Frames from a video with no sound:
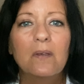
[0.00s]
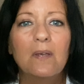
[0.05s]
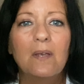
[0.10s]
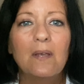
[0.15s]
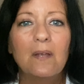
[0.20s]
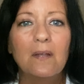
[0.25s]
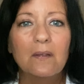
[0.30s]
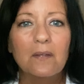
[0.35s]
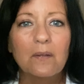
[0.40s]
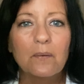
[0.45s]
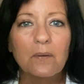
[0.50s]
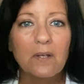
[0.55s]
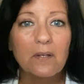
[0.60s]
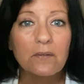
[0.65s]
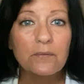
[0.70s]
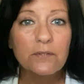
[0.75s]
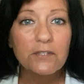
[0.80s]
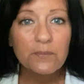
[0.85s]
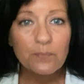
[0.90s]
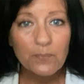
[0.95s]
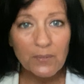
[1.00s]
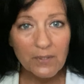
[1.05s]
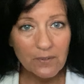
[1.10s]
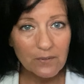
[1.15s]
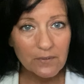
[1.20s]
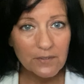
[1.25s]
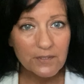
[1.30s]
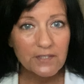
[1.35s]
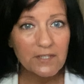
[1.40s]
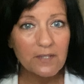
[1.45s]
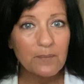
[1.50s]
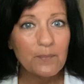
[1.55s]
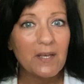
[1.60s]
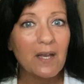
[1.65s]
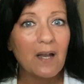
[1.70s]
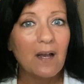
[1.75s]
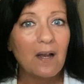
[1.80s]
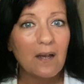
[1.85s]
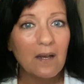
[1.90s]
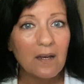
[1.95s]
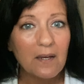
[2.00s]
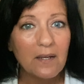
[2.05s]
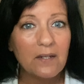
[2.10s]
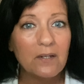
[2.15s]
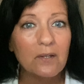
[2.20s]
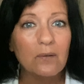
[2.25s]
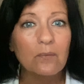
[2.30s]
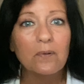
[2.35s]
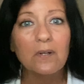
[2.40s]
and the conspiracy behind it,